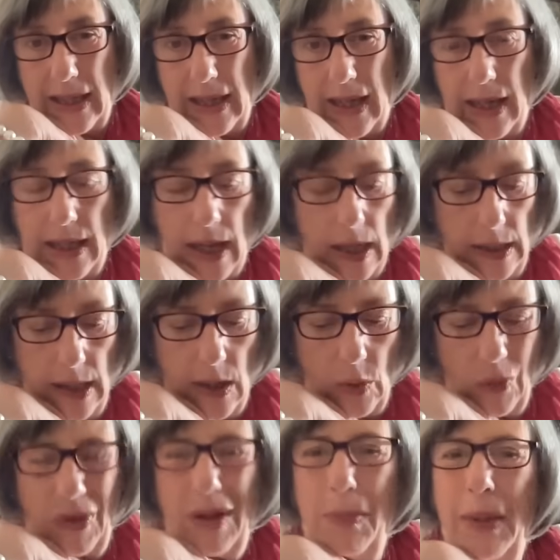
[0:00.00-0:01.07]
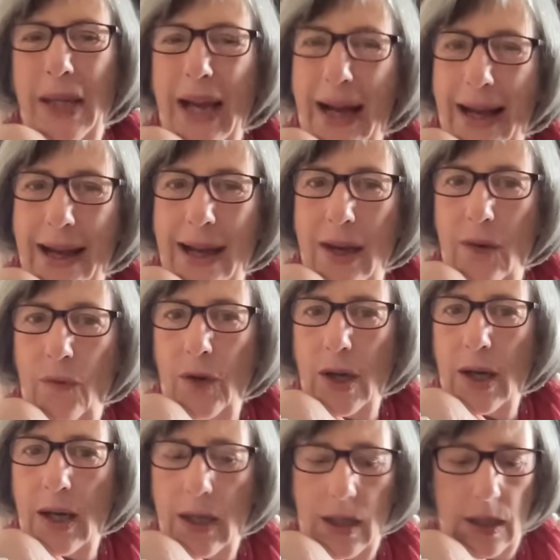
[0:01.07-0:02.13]
an unhealthy
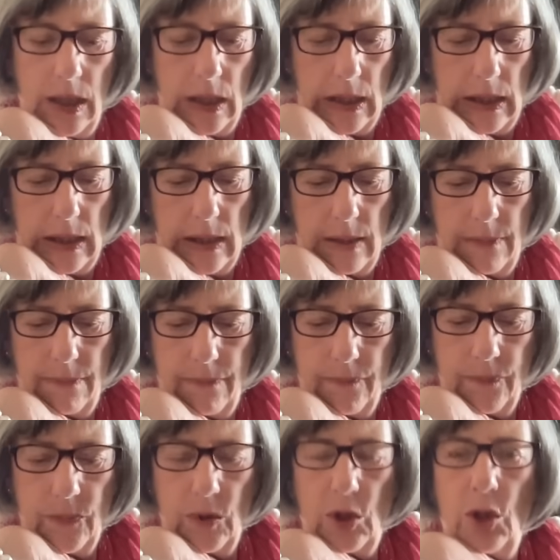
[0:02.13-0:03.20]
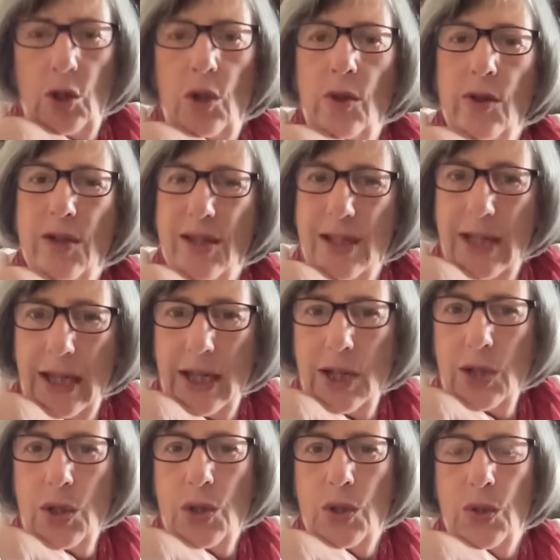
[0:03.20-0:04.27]
behavior um, you're
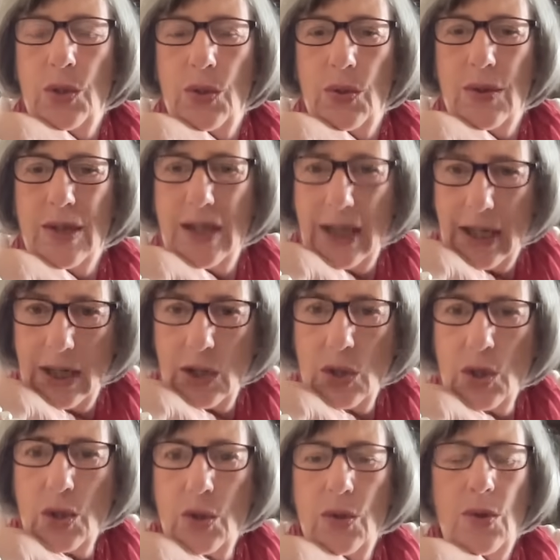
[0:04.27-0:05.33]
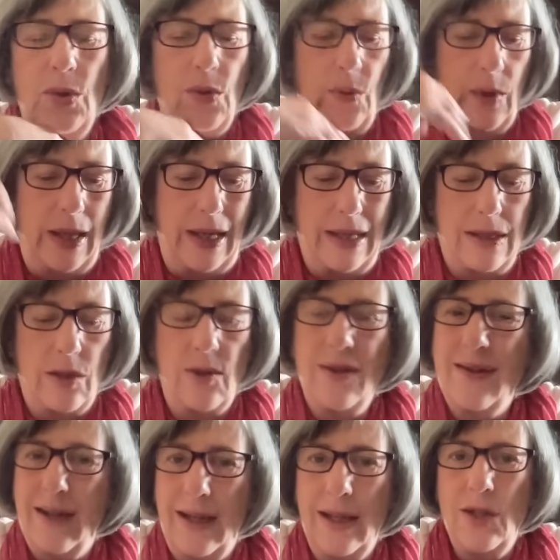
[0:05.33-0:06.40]
sticking to sticking to it
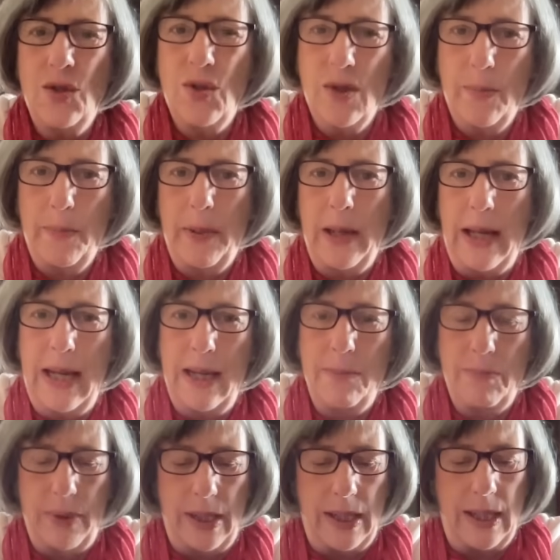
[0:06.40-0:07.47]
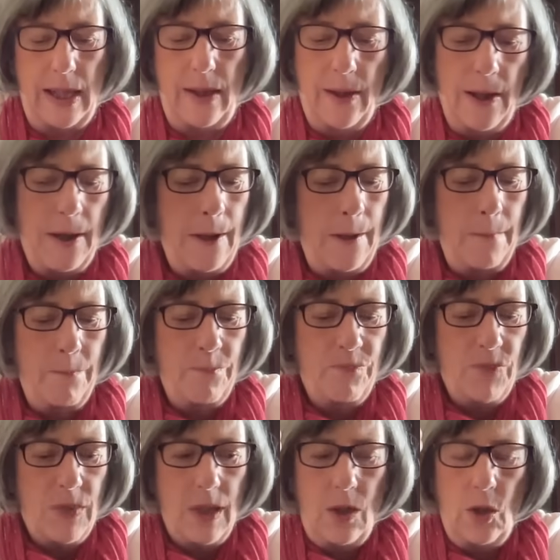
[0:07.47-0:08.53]
sticking to the plan b
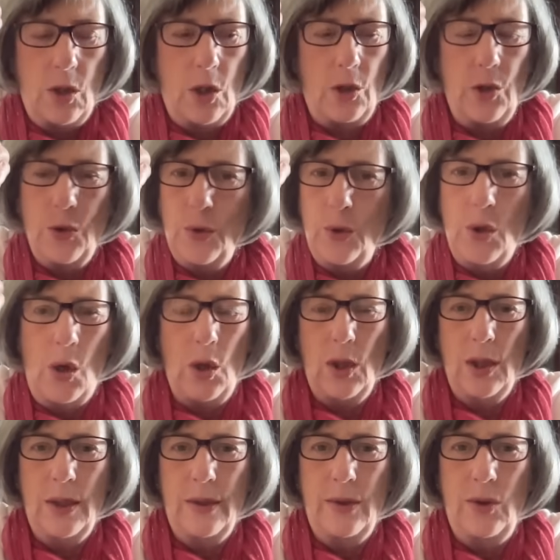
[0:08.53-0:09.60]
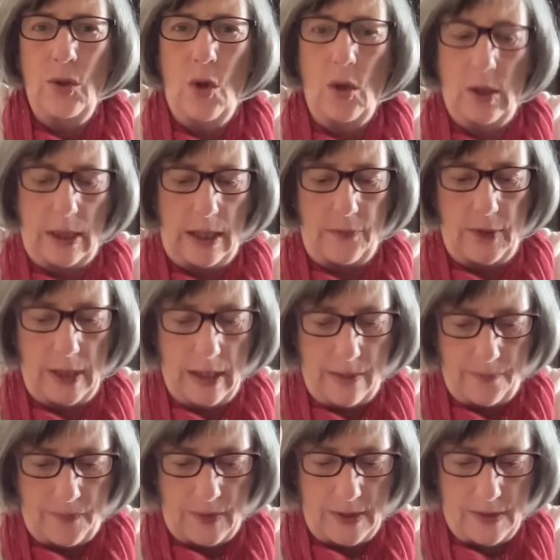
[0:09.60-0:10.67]
you know you're not not giving
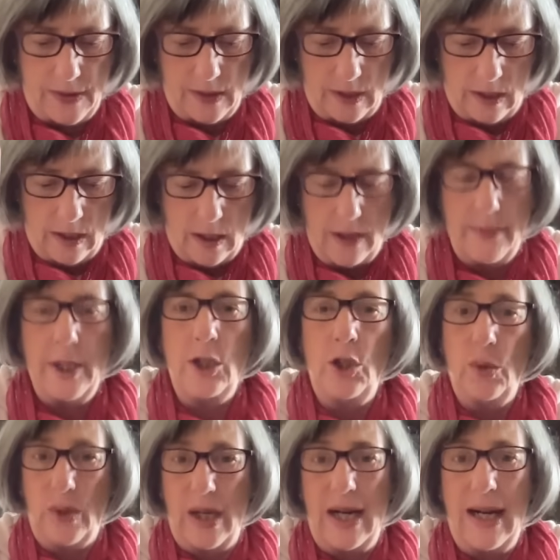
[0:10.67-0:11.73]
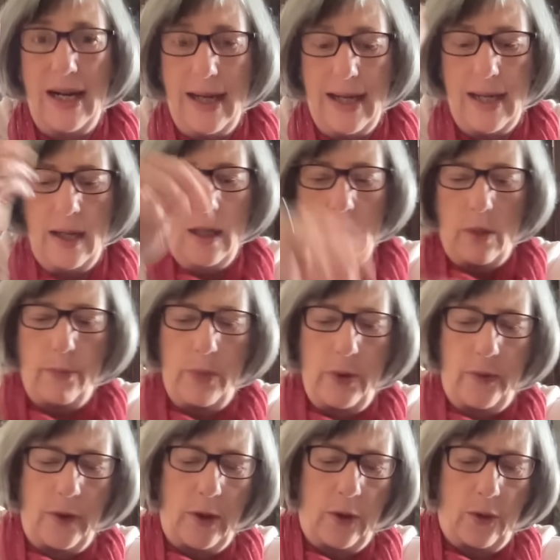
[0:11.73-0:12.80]
up this time and you are
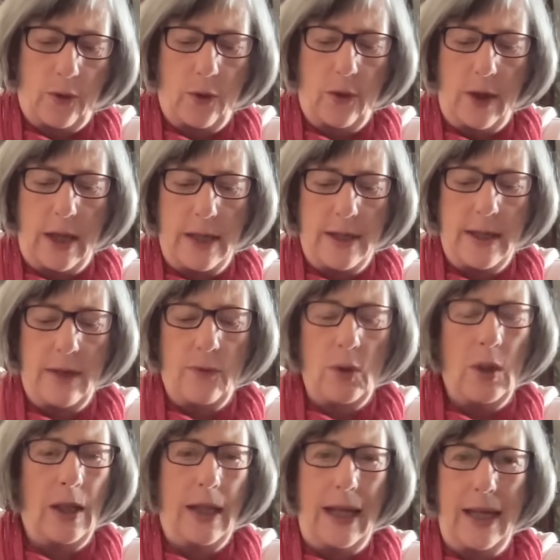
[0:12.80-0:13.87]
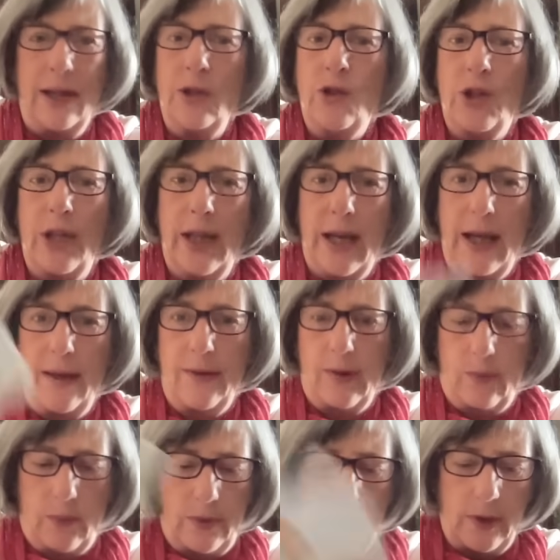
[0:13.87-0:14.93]
moving through that devil energy as
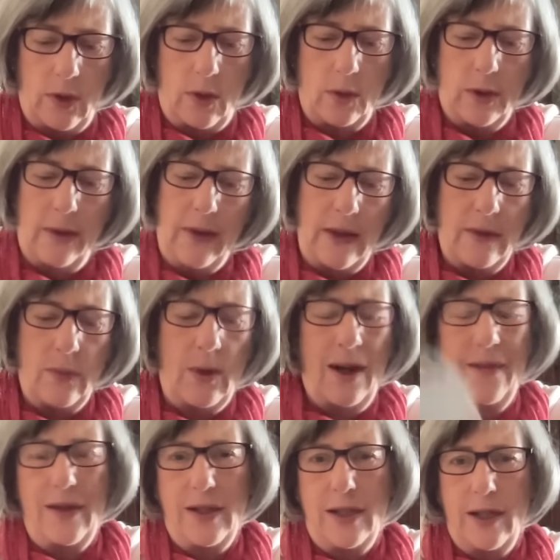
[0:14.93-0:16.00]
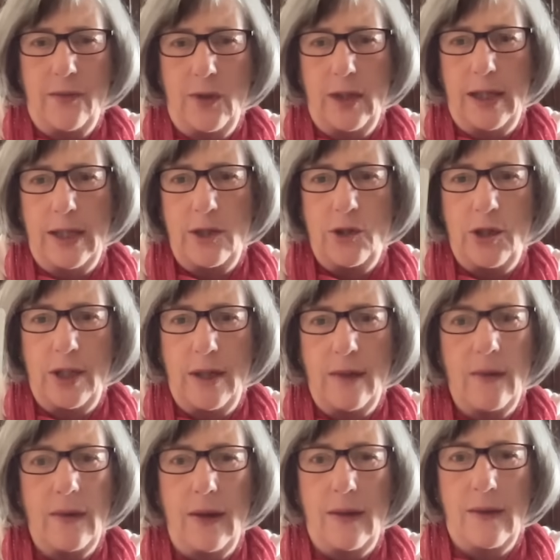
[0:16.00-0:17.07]
a result and that's why the devil energy
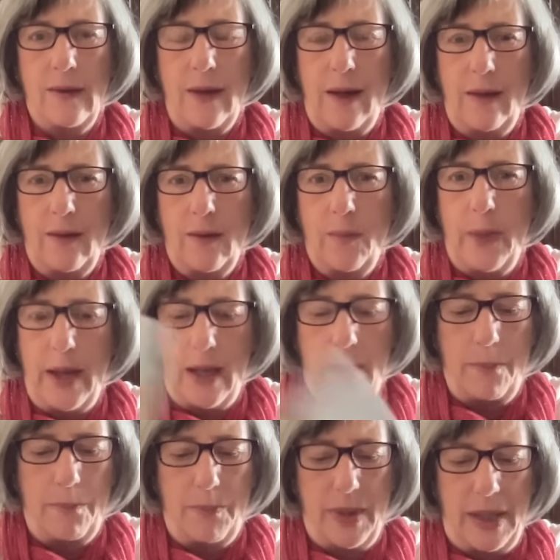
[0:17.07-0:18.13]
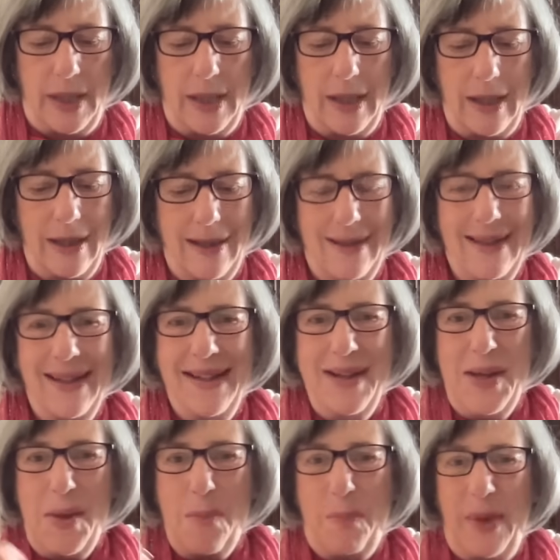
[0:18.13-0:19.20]
exists it's about beating
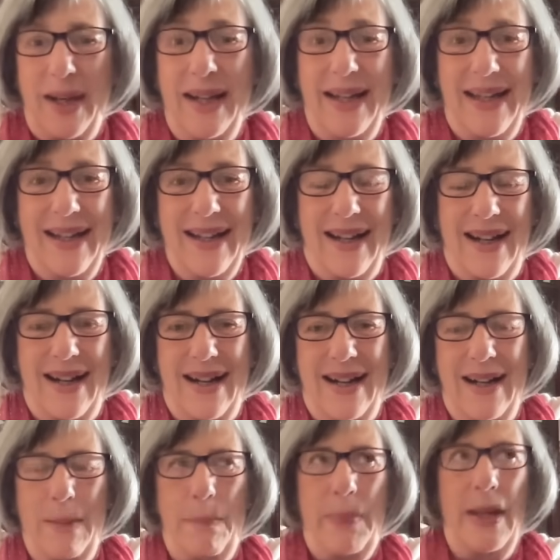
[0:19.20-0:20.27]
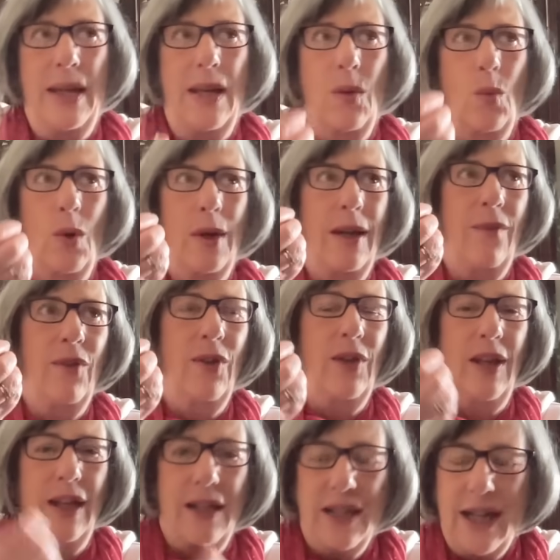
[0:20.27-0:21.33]
beating uh, beating whatever
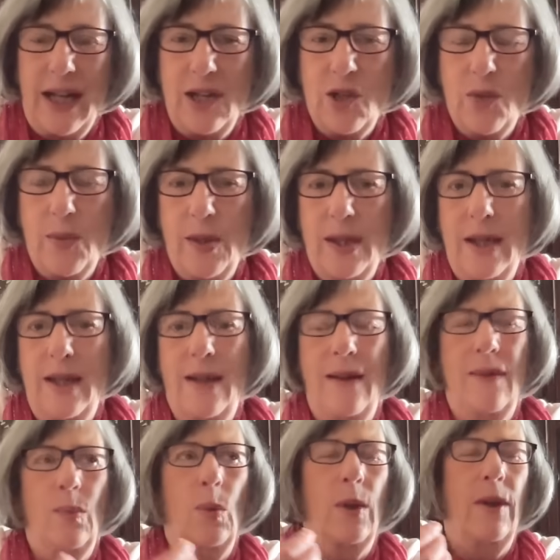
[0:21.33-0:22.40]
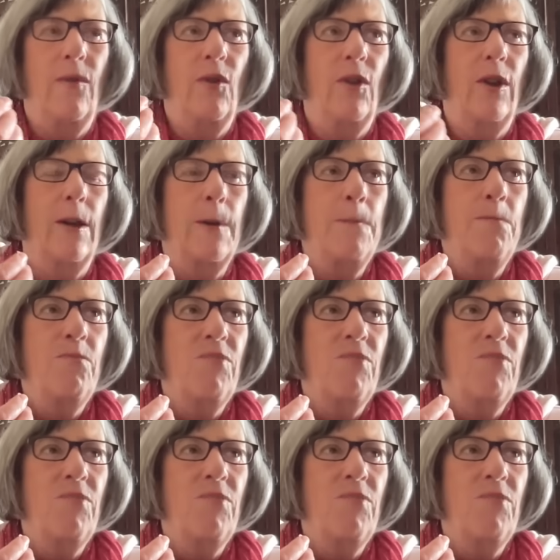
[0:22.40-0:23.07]
the attachment is whatever the